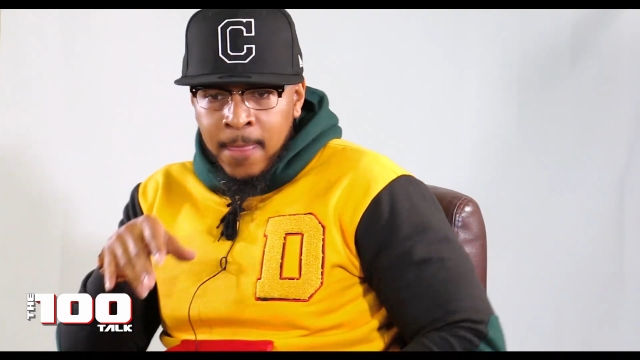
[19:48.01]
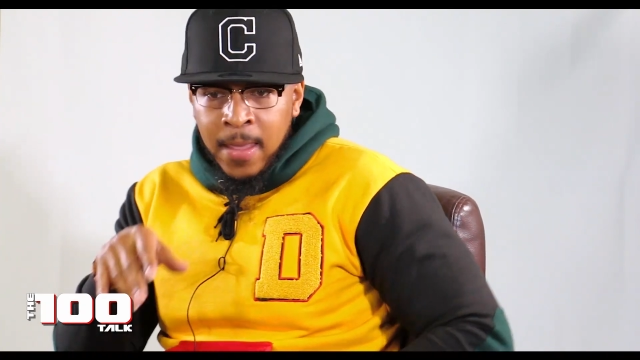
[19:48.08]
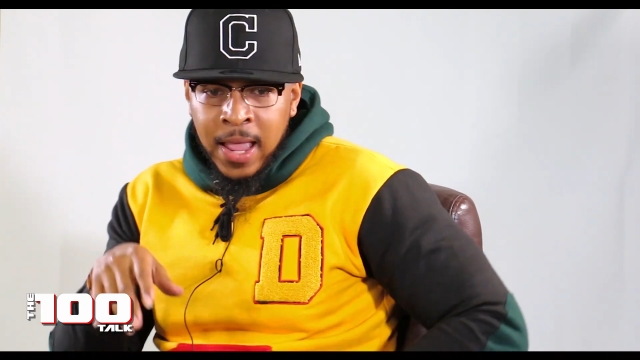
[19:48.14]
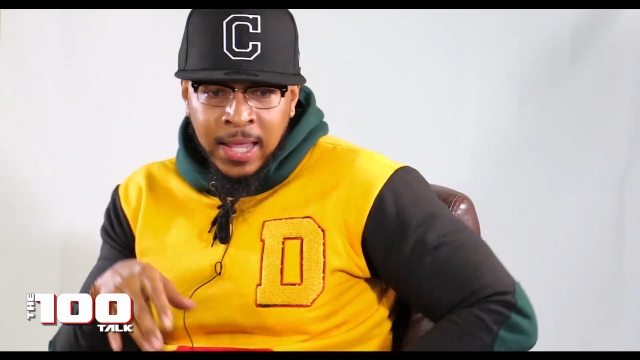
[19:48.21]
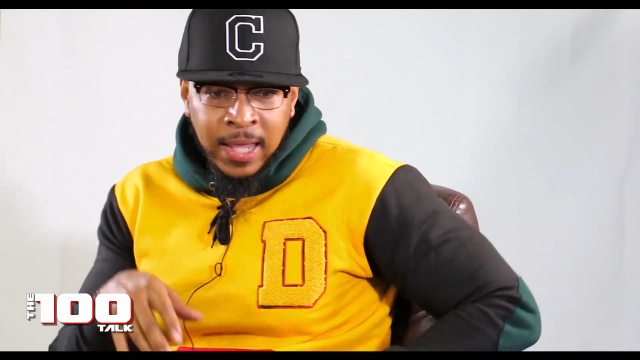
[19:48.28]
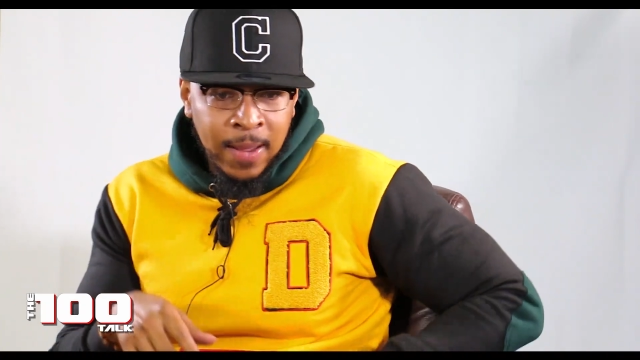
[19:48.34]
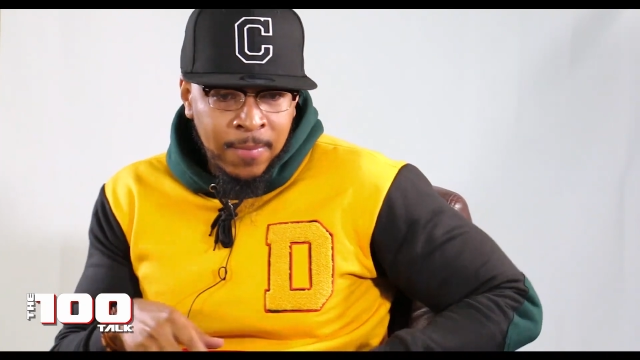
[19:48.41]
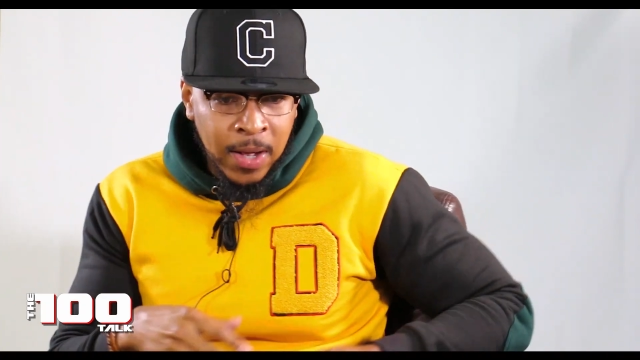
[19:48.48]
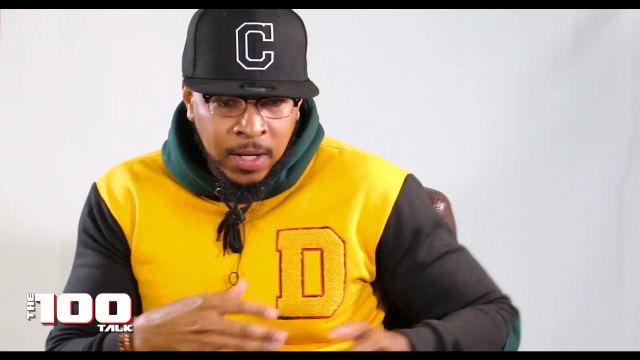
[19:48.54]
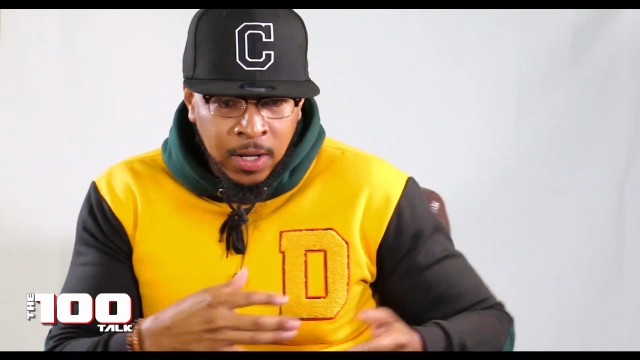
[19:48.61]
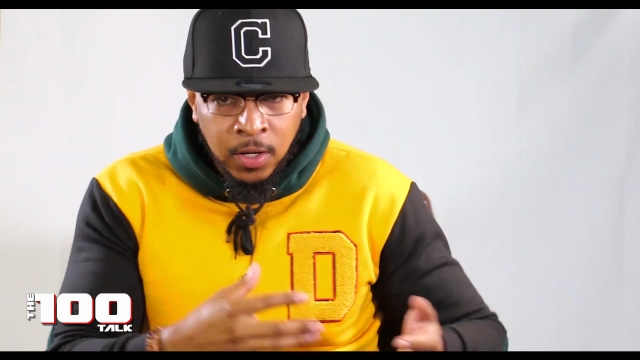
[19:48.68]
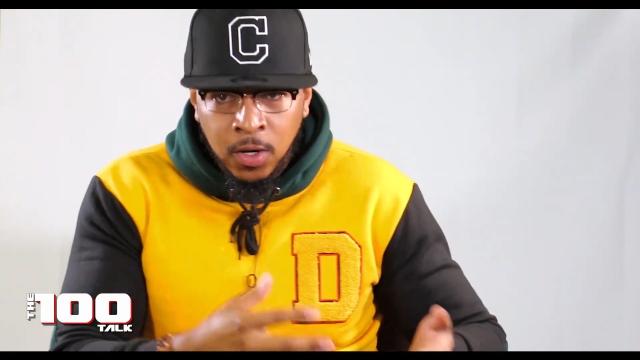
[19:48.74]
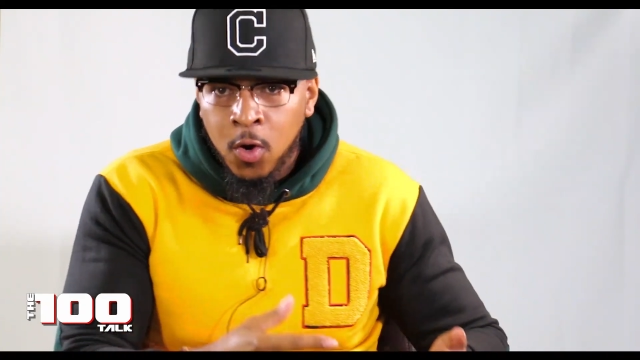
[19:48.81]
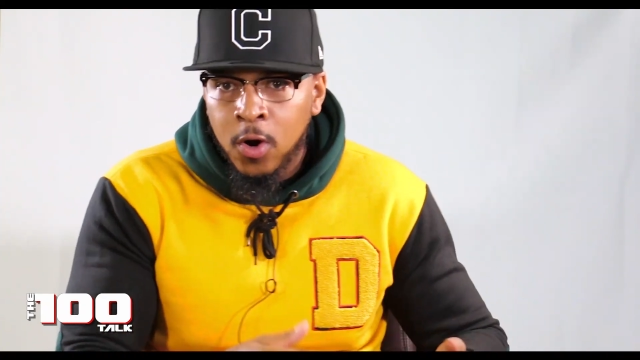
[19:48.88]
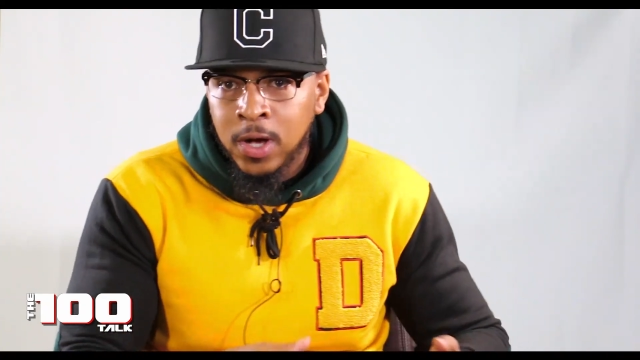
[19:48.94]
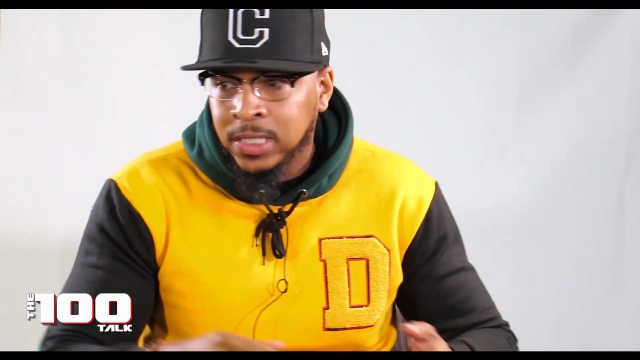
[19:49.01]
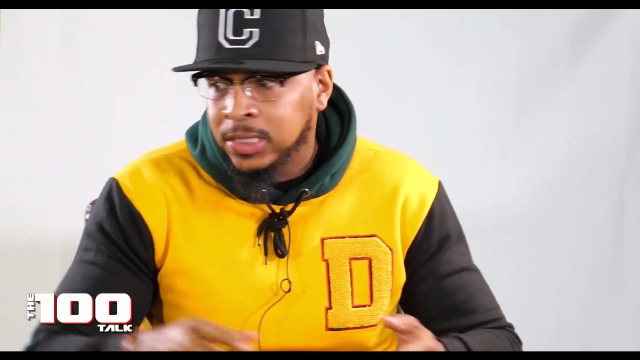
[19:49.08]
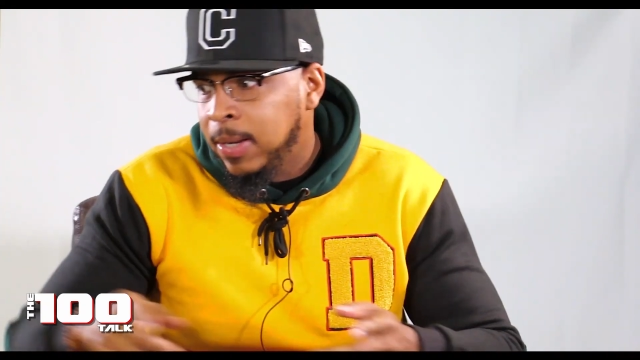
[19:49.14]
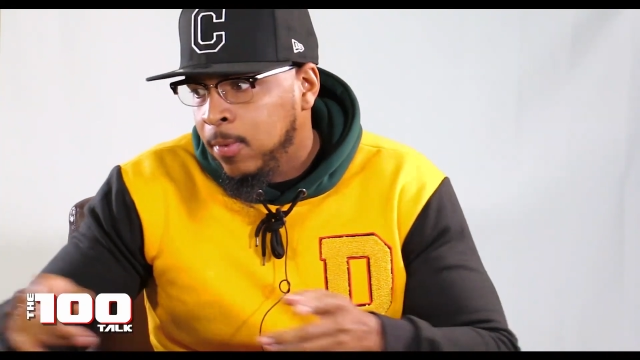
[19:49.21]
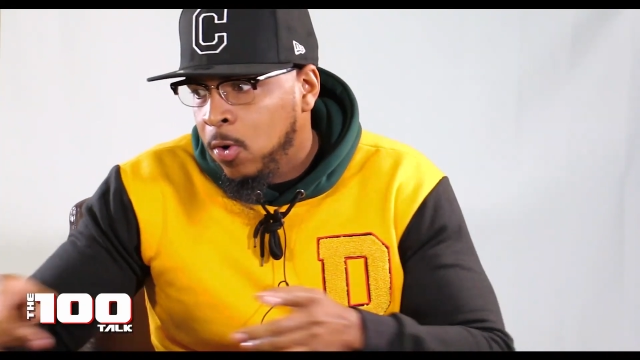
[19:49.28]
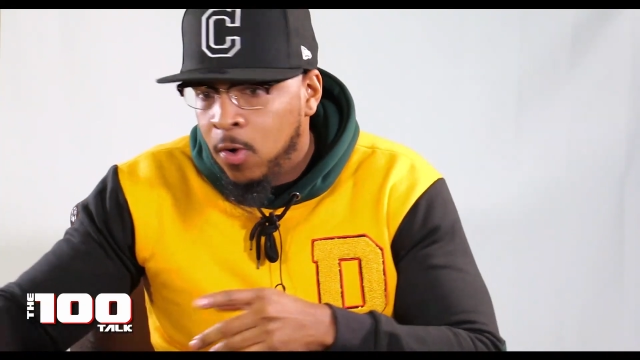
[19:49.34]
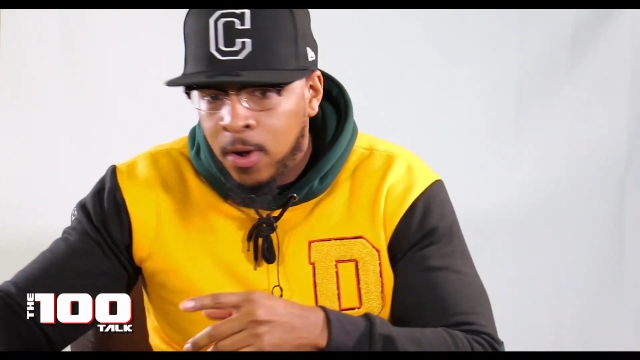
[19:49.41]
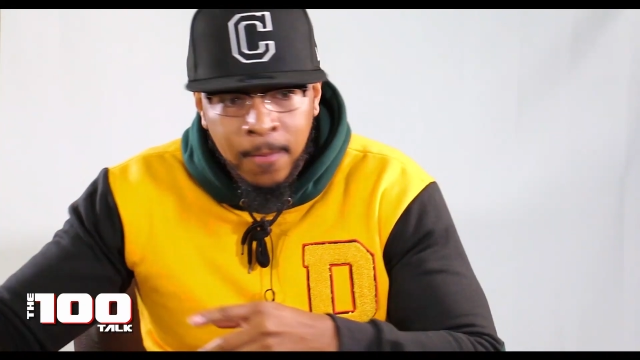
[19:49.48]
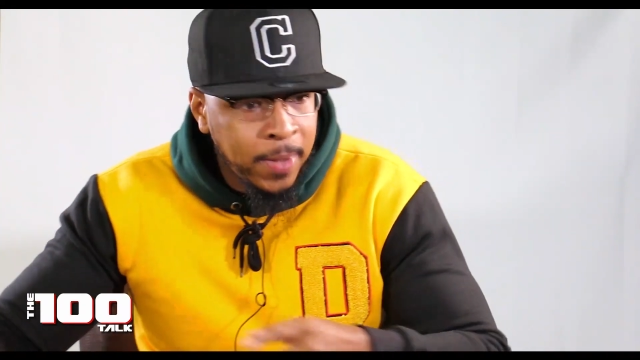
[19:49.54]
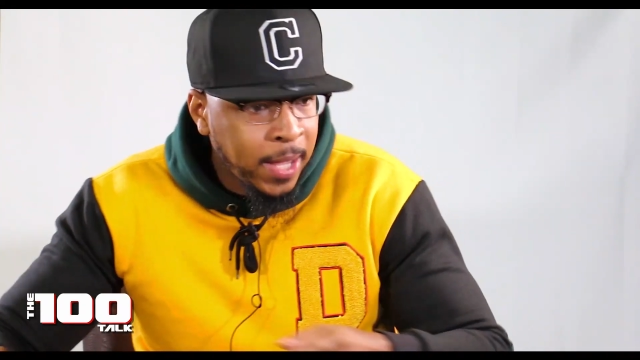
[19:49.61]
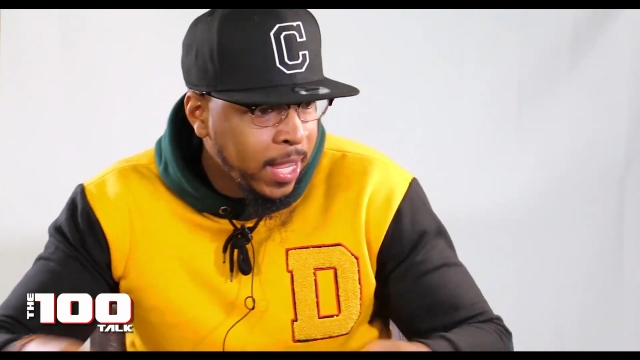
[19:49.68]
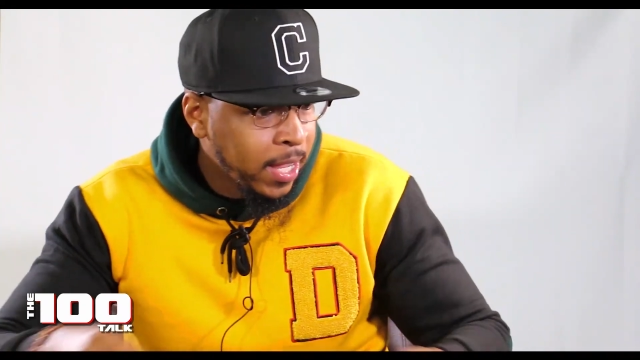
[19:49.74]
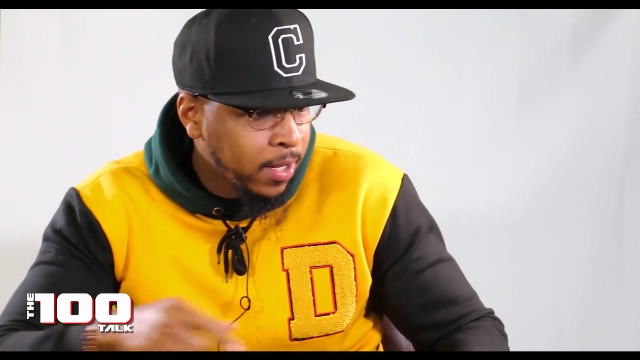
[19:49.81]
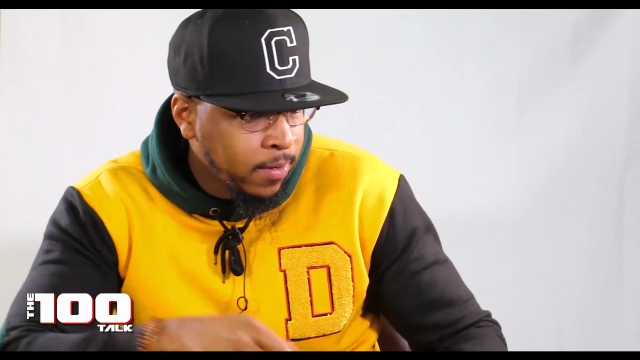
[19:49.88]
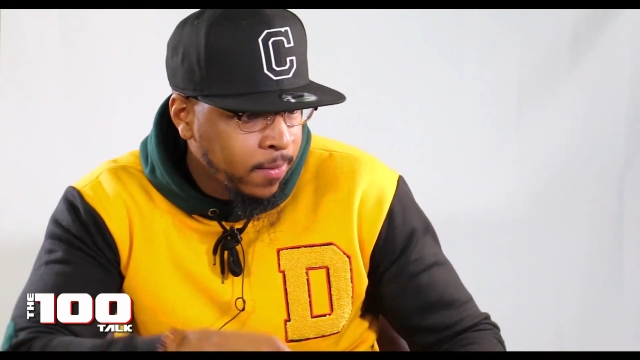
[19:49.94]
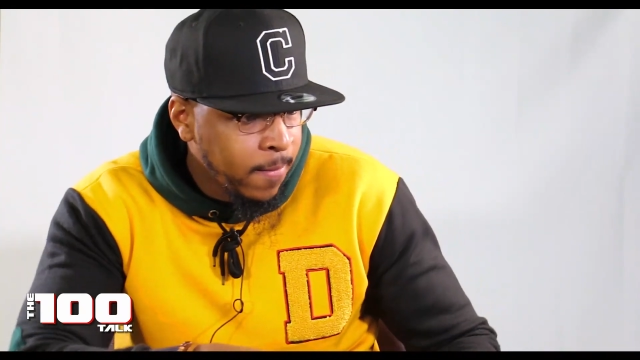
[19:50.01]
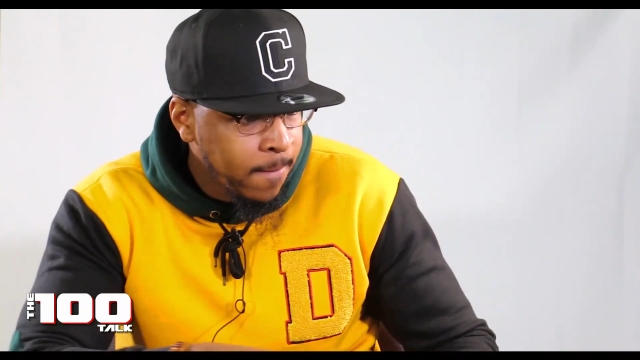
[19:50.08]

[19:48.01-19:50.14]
I got my concordance, I'm going back,